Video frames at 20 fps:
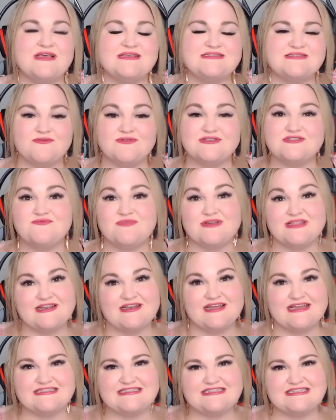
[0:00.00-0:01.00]
So it was really
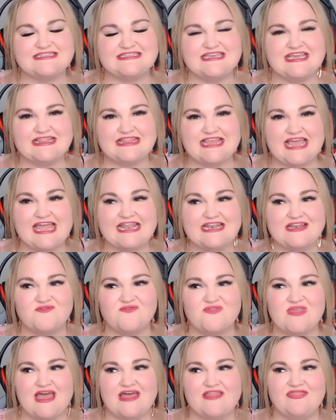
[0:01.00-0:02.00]
nice to see at the end
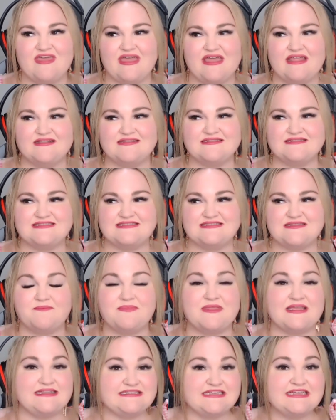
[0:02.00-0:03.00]
of that that
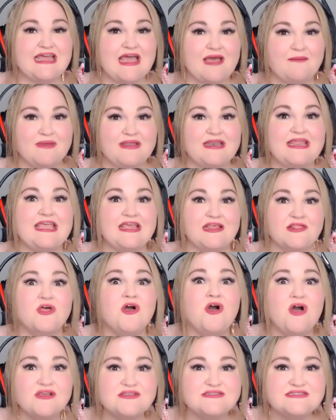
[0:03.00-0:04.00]
something did happen. He
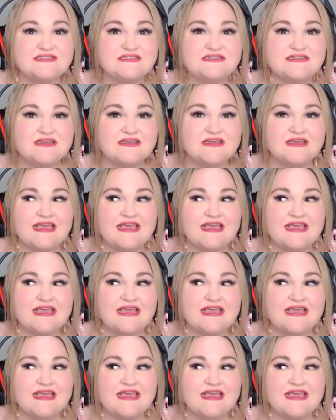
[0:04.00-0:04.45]
lost.